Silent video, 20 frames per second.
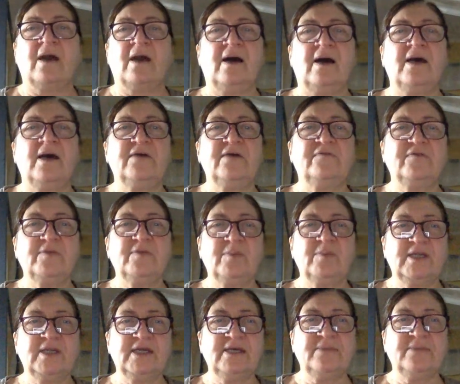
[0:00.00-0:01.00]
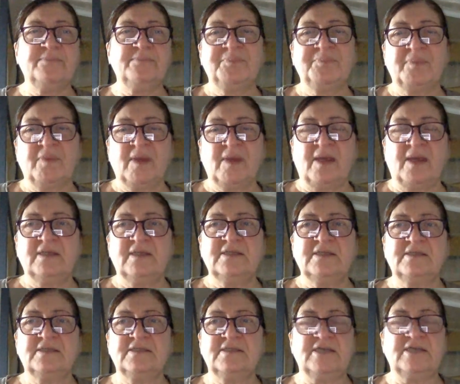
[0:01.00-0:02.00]
Hi, everybody.
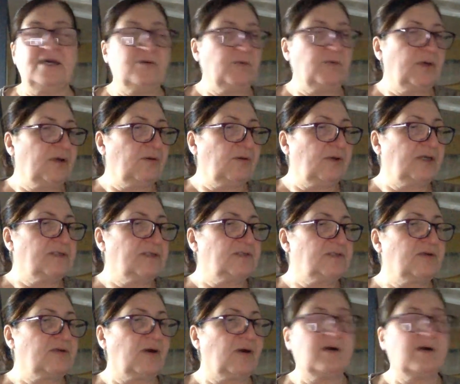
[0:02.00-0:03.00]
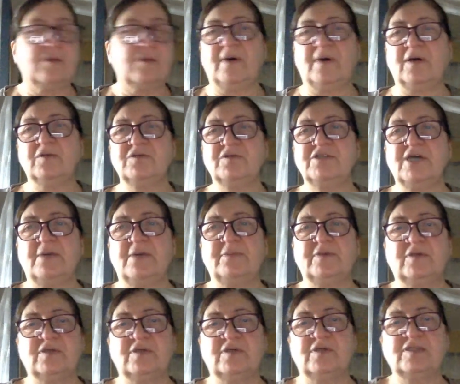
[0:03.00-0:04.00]
Today we're going to talk about
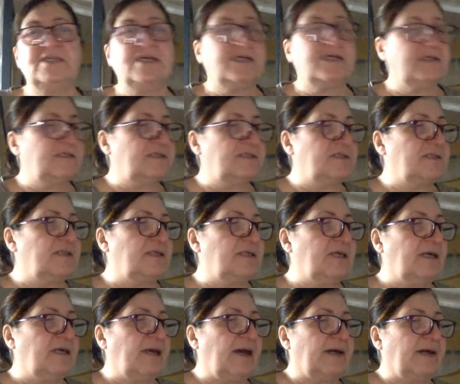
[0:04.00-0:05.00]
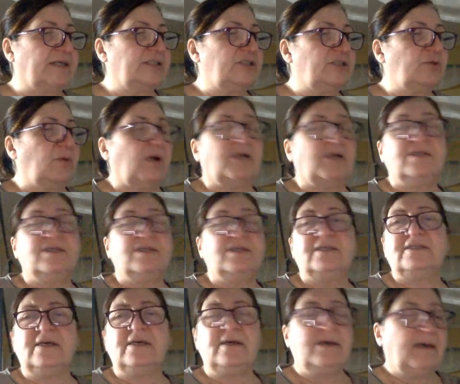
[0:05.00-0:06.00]
Chapter 6, the
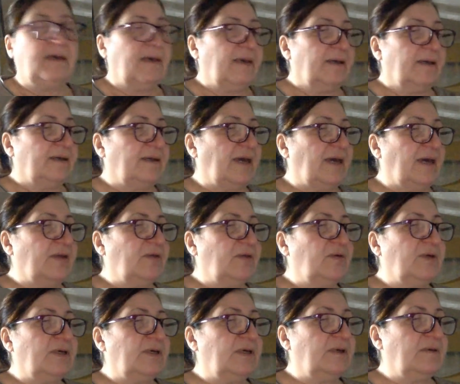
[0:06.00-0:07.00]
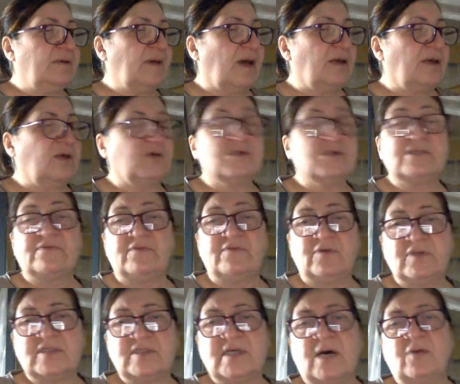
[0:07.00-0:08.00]
actuality, gathering
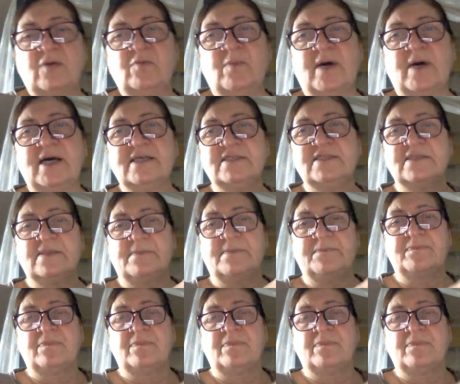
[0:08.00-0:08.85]
useful sound bites.